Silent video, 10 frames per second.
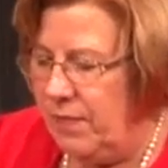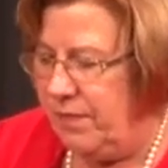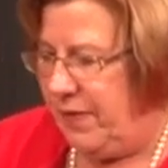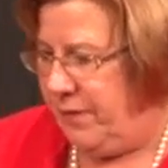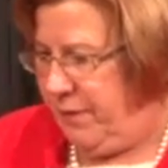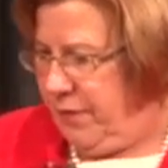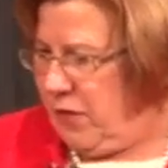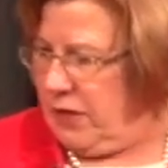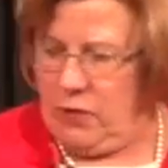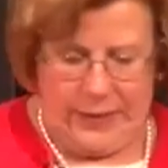
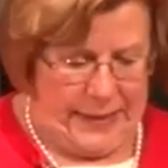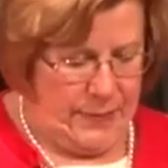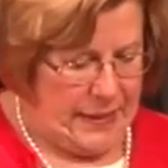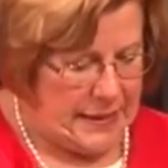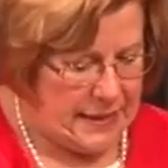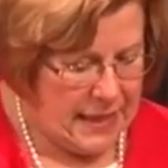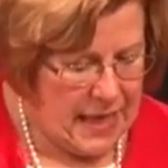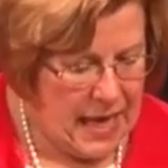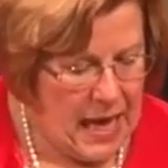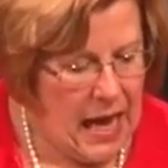before Christmas,
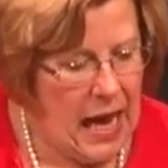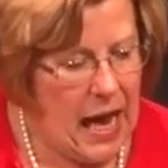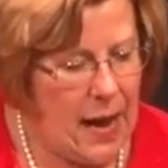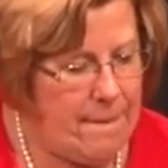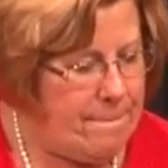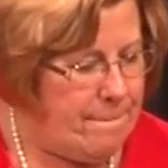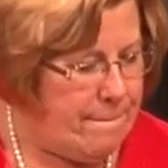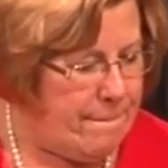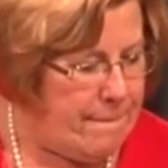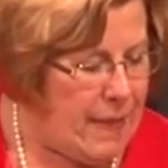
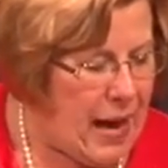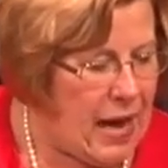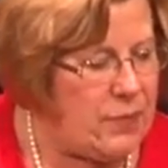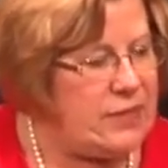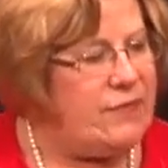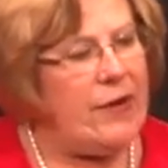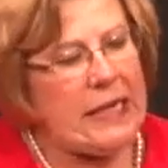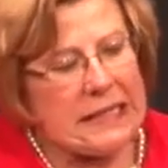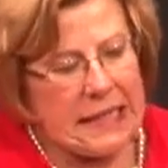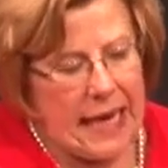I was very
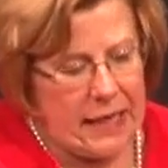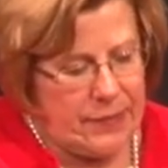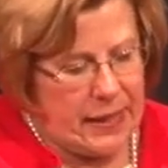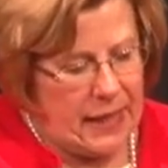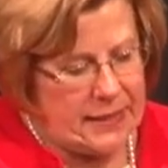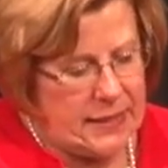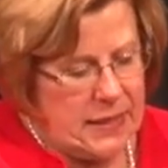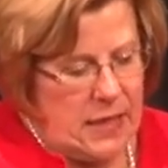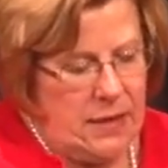excited because